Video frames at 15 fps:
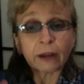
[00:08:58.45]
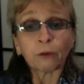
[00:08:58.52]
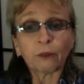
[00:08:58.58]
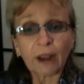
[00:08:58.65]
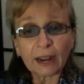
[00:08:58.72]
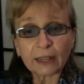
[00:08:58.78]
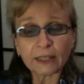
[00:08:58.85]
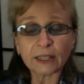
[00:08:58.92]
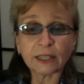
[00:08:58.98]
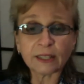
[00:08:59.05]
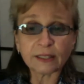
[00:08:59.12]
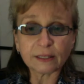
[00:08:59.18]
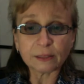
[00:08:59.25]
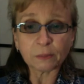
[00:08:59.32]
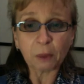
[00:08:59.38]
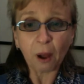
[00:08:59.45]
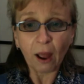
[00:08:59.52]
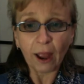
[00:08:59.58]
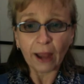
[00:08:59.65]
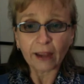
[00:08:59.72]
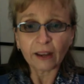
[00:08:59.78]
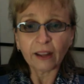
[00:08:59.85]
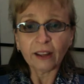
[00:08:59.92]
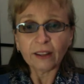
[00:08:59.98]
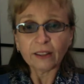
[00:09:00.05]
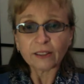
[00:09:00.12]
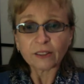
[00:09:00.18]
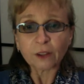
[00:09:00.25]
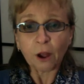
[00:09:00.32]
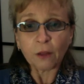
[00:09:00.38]
erect in his spine
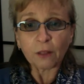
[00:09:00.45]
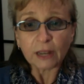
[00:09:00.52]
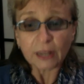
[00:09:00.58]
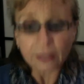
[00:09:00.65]
so that he